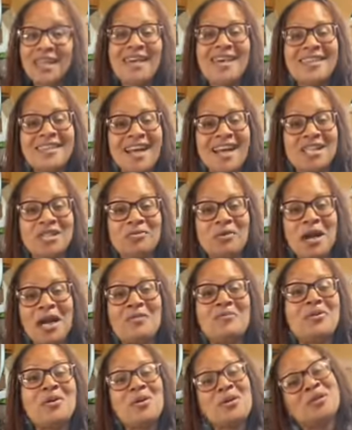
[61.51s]
That's right,
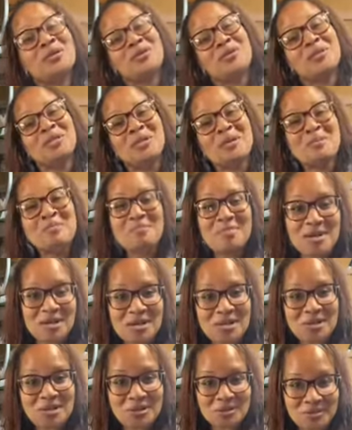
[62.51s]
we're going to do some butter
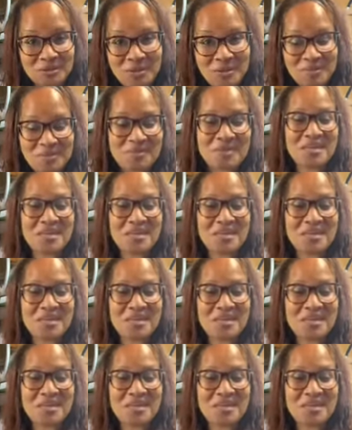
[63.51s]
shrimp.